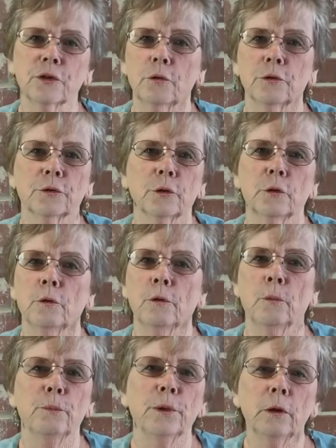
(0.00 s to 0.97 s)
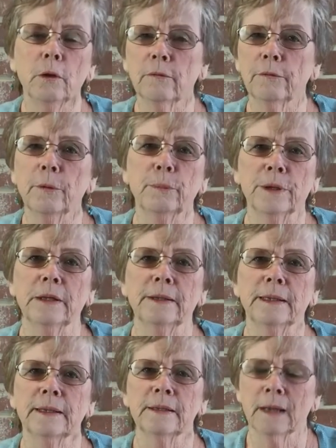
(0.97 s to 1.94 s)
go through beautiful
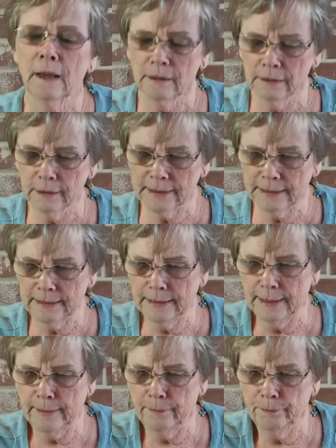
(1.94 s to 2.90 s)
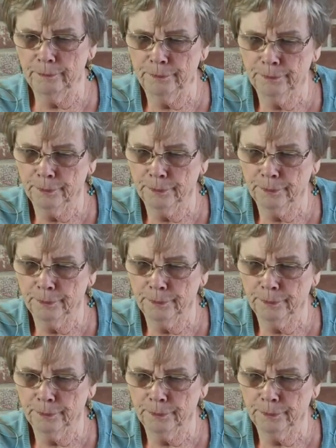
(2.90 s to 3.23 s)
buildings, look at them.